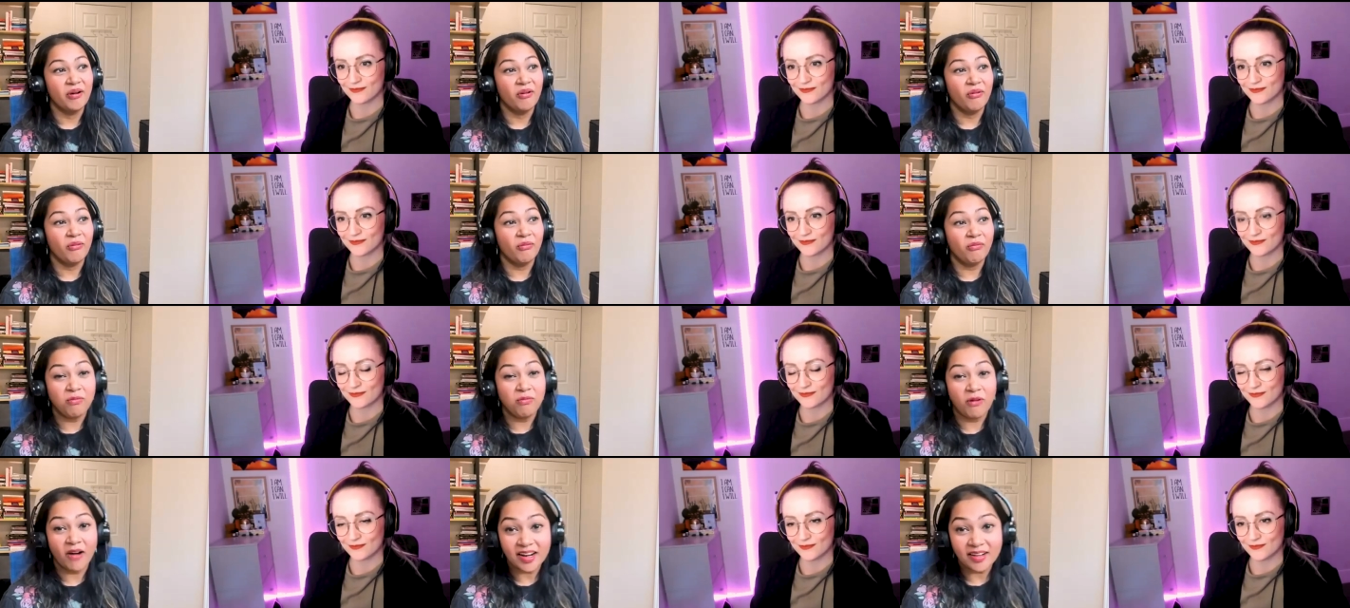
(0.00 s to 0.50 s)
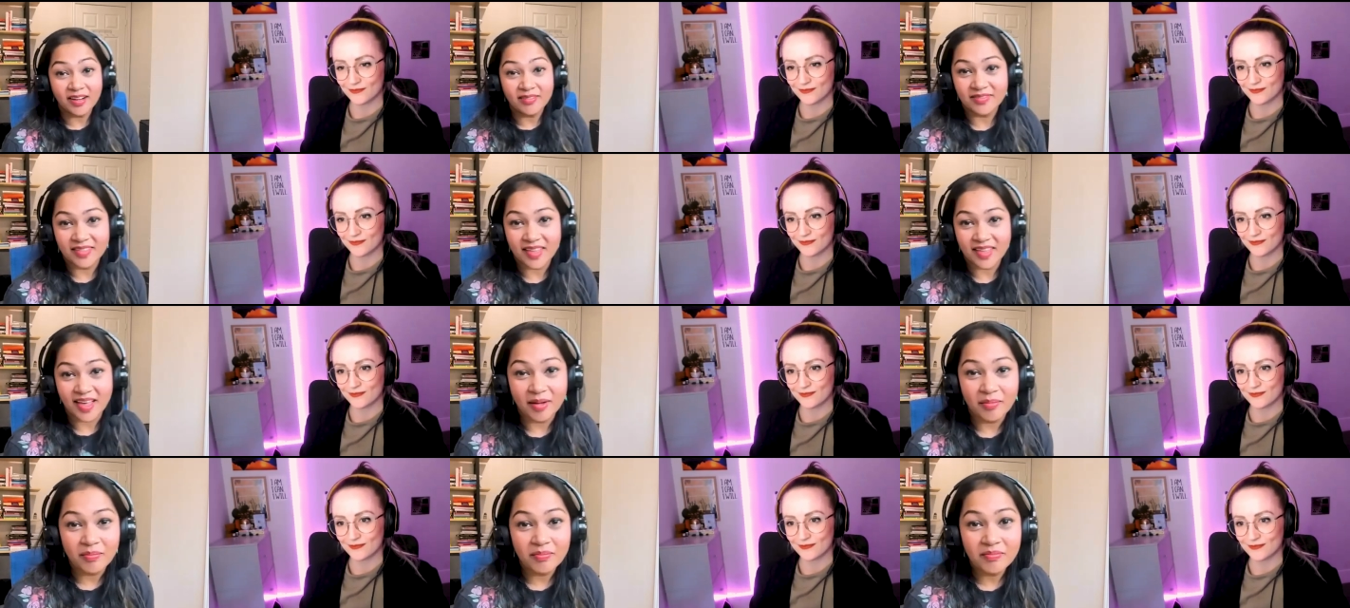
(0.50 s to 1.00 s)
Speaker 1: One of
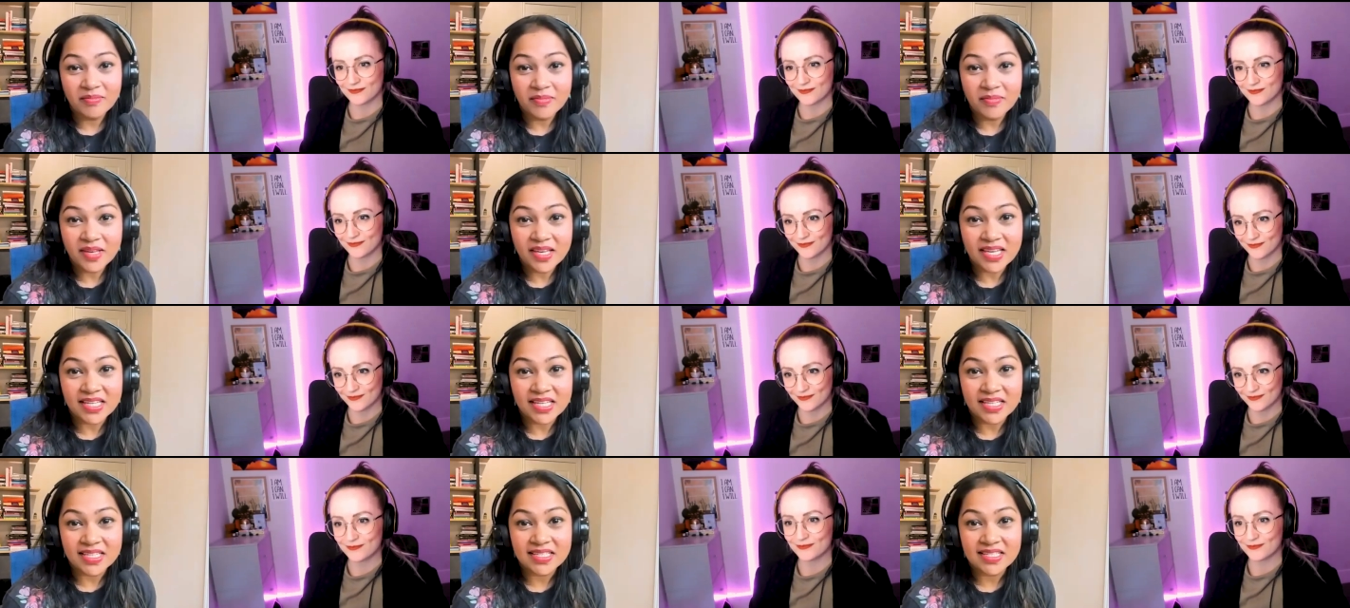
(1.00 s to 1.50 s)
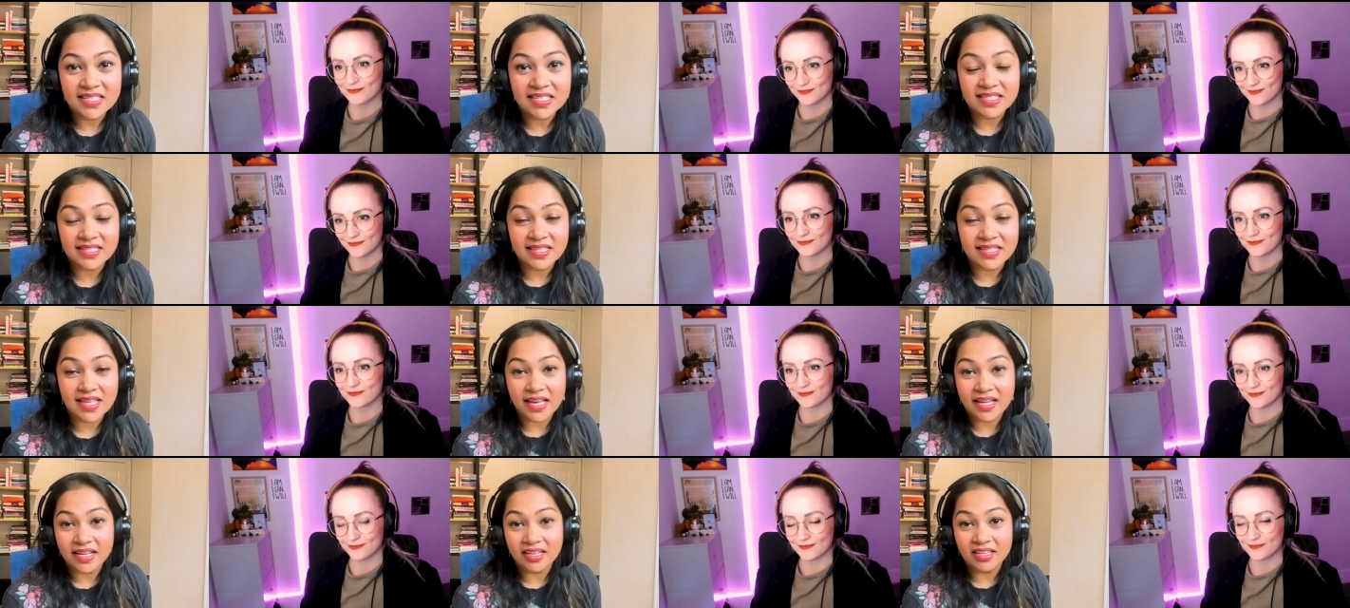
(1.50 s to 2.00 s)
them is
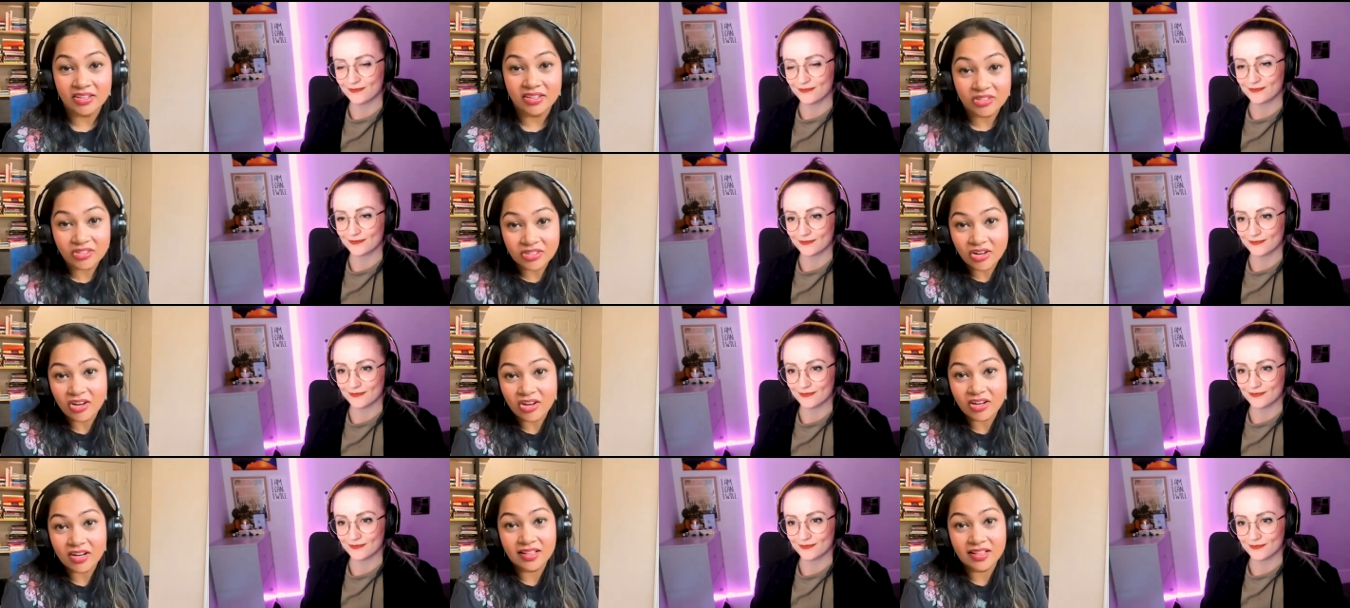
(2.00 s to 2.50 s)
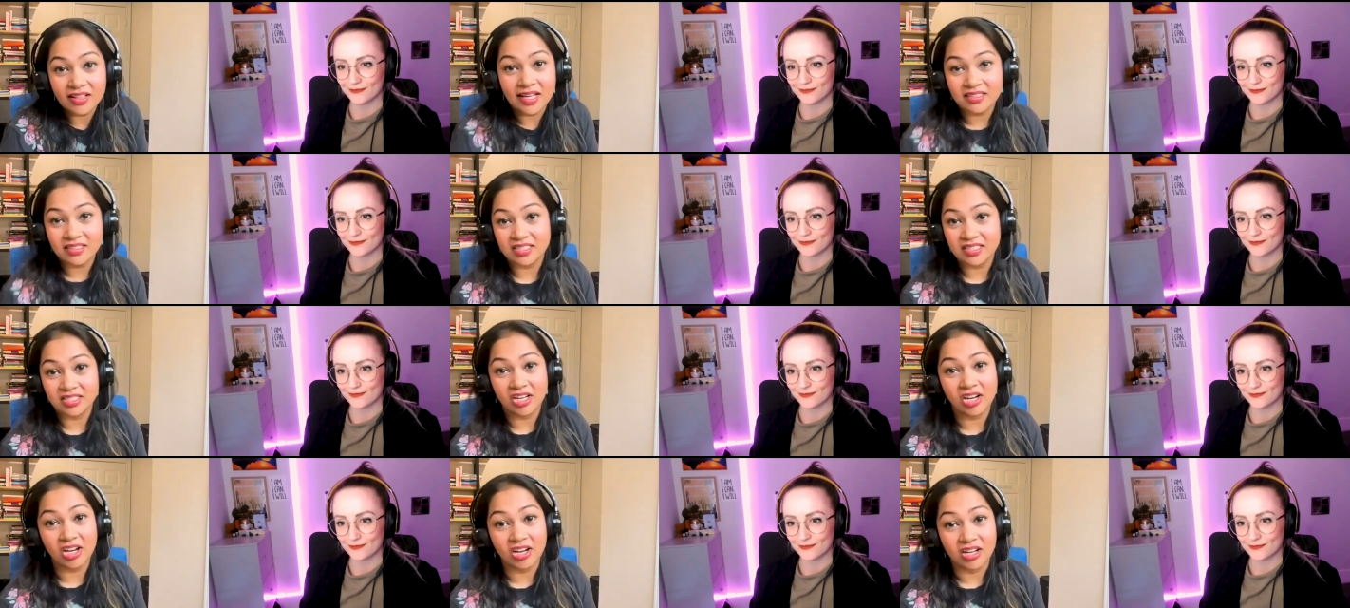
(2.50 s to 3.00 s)
that you're not allowed
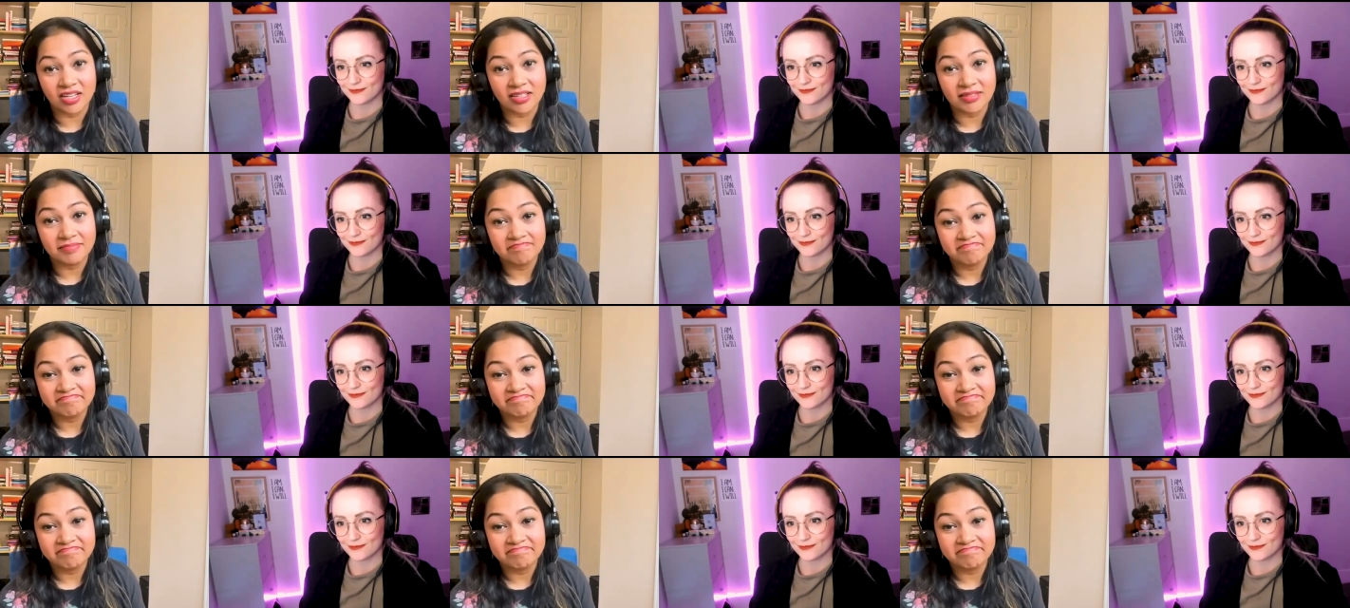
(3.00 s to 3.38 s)
to talk,